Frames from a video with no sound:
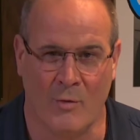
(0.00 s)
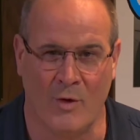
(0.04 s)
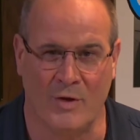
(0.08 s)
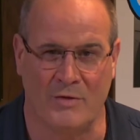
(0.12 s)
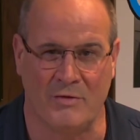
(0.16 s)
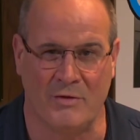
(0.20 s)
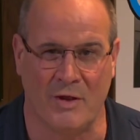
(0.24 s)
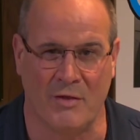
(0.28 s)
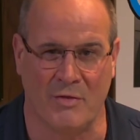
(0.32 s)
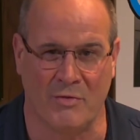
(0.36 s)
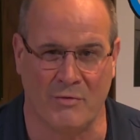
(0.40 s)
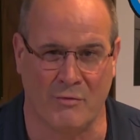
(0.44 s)
the
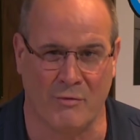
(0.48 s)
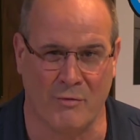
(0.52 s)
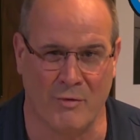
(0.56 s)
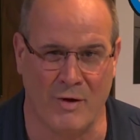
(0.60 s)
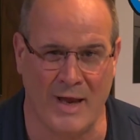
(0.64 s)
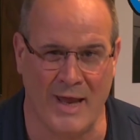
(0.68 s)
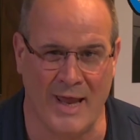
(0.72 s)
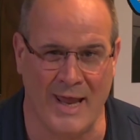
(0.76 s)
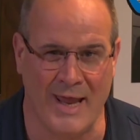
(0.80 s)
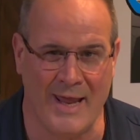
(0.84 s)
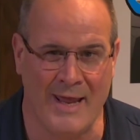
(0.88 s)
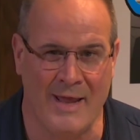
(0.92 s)

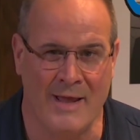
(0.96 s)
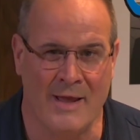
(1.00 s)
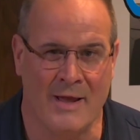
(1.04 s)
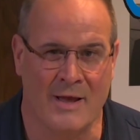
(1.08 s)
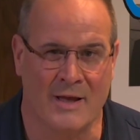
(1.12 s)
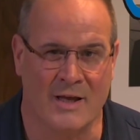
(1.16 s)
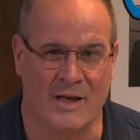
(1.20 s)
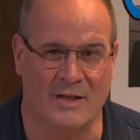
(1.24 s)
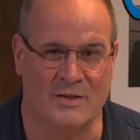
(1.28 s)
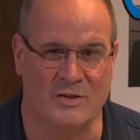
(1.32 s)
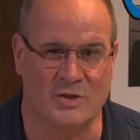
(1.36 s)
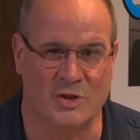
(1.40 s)
3
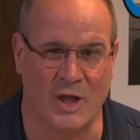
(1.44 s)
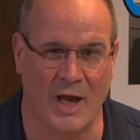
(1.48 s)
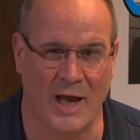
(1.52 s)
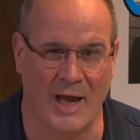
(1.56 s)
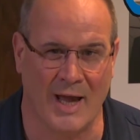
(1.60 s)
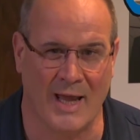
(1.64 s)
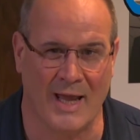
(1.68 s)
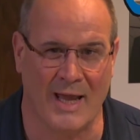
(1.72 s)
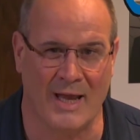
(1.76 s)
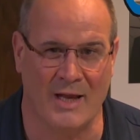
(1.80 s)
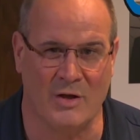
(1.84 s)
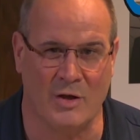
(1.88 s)

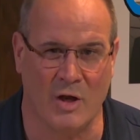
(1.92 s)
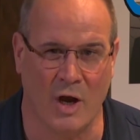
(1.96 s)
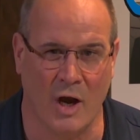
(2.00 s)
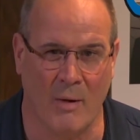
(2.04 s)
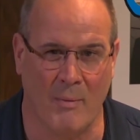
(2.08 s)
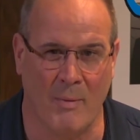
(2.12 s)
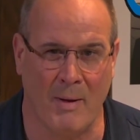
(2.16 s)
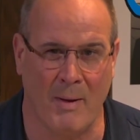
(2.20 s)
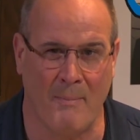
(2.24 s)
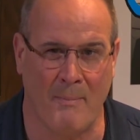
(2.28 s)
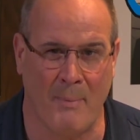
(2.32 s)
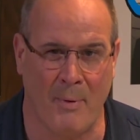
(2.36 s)
Kentucky Derby
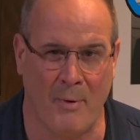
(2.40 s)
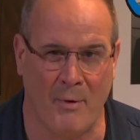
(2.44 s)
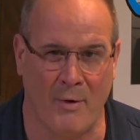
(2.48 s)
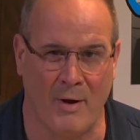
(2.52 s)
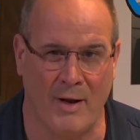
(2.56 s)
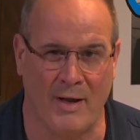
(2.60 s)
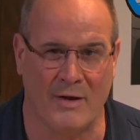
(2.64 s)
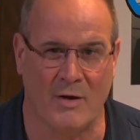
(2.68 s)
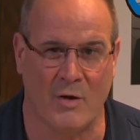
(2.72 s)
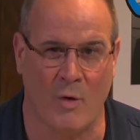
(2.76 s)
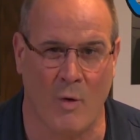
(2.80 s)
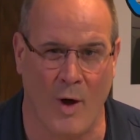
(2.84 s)
point
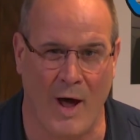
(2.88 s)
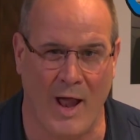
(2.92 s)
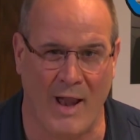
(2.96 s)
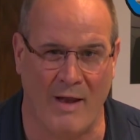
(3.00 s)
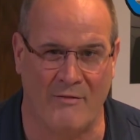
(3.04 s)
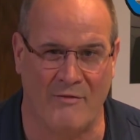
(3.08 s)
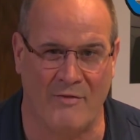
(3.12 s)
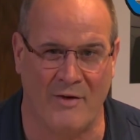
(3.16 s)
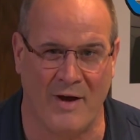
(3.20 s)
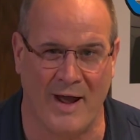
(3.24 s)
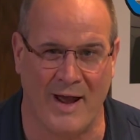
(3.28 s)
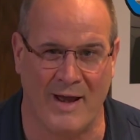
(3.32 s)

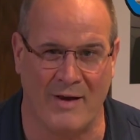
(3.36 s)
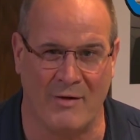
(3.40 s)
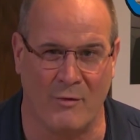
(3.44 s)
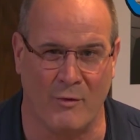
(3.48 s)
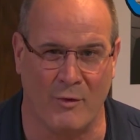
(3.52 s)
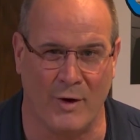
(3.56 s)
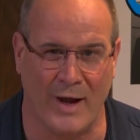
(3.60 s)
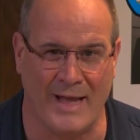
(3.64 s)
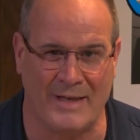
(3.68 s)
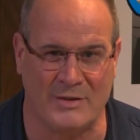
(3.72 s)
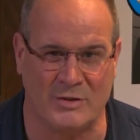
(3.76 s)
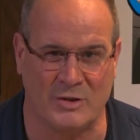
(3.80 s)
qualifying
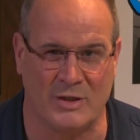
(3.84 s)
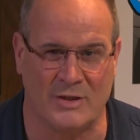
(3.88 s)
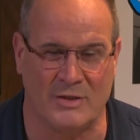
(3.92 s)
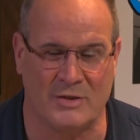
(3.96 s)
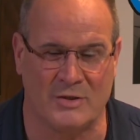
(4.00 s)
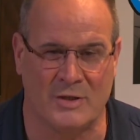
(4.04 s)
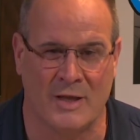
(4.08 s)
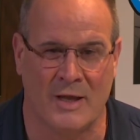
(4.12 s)
races.